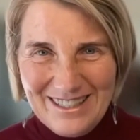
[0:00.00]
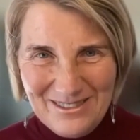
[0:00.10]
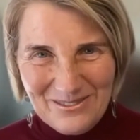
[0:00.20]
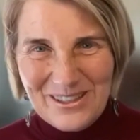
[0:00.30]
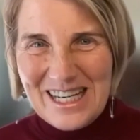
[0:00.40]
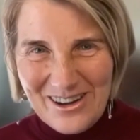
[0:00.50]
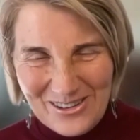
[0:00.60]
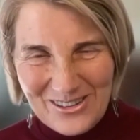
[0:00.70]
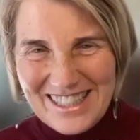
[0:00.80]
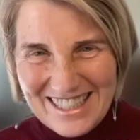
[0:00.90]
we know
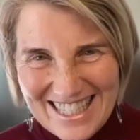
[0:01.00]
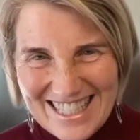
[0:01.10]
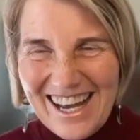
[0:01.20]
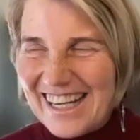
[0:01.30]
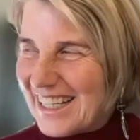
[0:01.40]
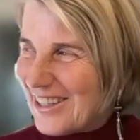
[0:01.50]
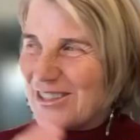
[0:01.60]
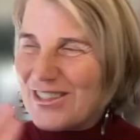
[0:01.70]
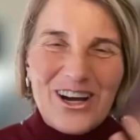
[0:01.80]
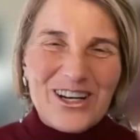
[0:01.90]
she's lying. It goes
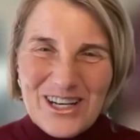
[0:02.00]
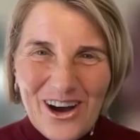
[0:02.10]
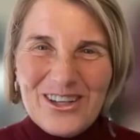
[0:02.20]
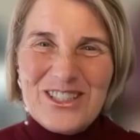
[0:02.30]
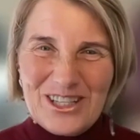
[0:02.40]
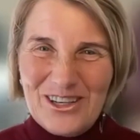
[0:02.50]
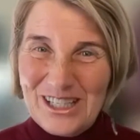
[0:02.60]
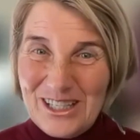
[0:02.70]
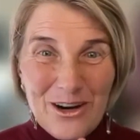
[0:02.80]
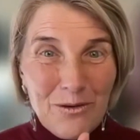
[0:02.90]
on and on,
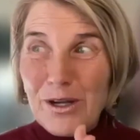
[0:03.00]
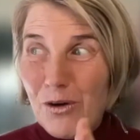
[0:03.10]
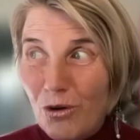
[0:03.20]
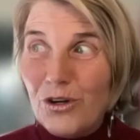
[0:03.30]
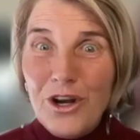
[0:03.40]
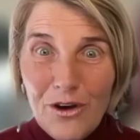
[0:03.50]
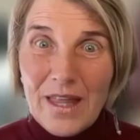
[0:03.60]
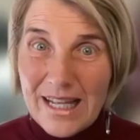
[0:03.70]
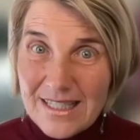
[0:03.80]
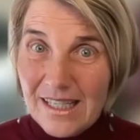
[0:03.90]
Jodie. We all know
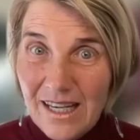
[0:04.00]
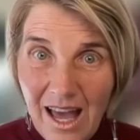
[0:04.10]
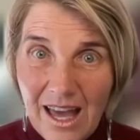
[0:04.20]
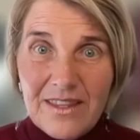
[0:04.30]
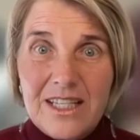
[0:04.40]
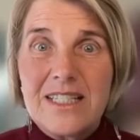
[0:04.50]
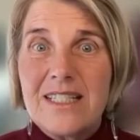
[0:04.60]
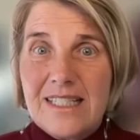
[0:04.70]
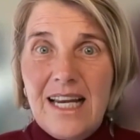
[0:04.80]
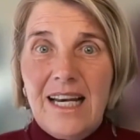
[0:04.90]
that's a lie that she's
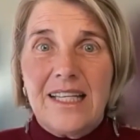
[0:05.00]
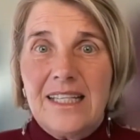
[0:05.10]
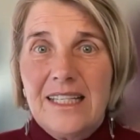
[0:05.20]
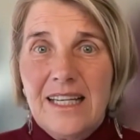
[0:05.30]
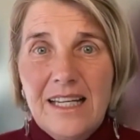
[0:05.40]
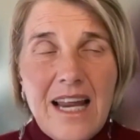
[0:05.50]
telling, an